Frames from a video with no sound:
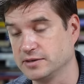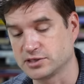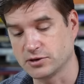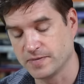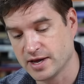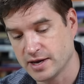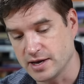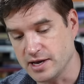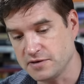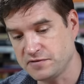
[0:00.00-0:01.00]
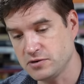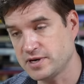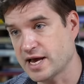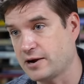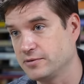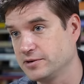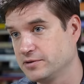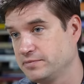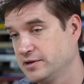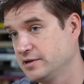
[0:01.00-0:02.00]
So if you doubt
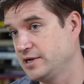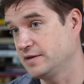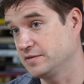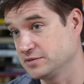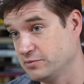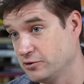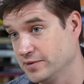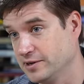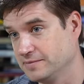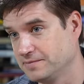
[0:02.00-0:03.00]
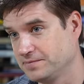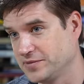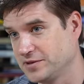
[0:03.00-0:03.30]
your ability at this moment, yeah,